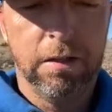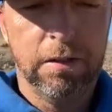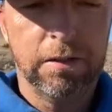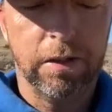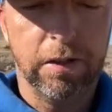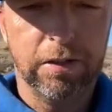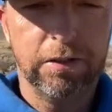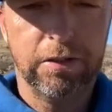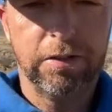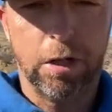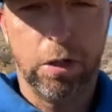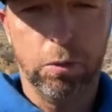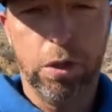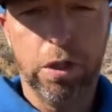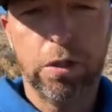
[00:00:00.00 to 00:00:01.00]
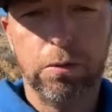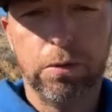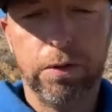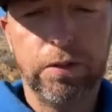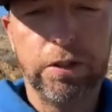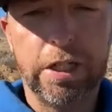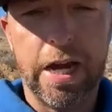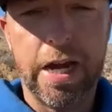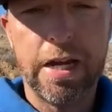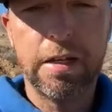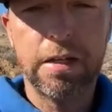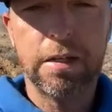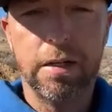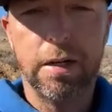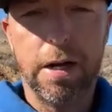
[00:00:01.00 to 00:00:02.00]
So I started working with Jay,
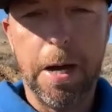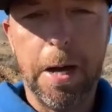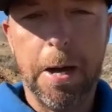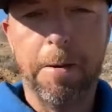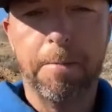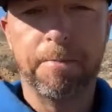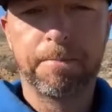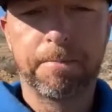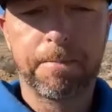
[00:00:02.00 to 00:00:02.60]
doing